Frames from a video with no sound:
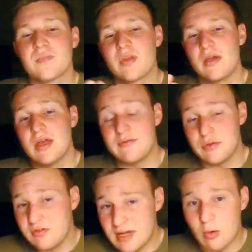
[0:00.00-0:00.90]
If you
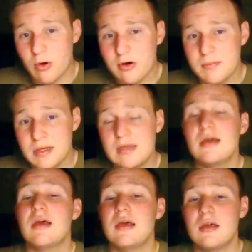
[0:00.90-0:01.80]
stay a worker bee,
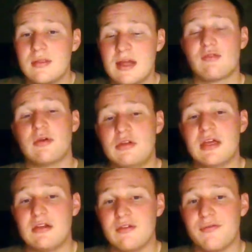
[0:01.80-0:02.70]
that's when you get
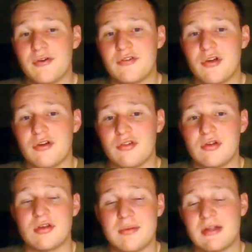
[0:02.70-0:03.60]
into first sergeant and
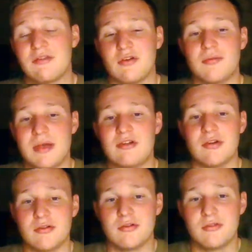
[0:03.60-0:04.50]
command sergeant major
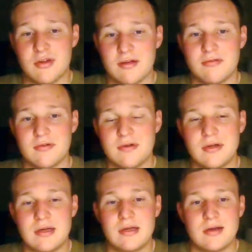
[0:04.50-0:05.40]
stuff. All
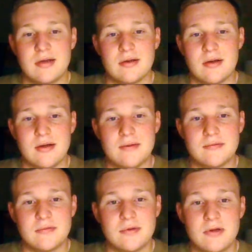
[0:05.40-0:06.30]
right,
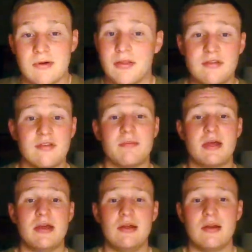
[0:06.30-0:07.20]
well, this has been
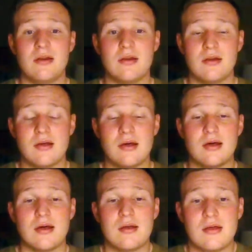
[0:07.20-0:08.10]
it.
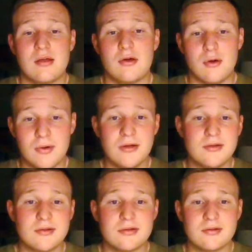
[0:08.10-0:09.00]
Hua,
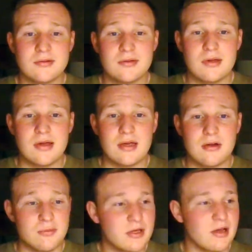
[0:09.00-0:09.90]
and I
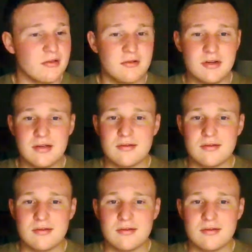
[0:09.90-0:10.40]
hope you guys understand.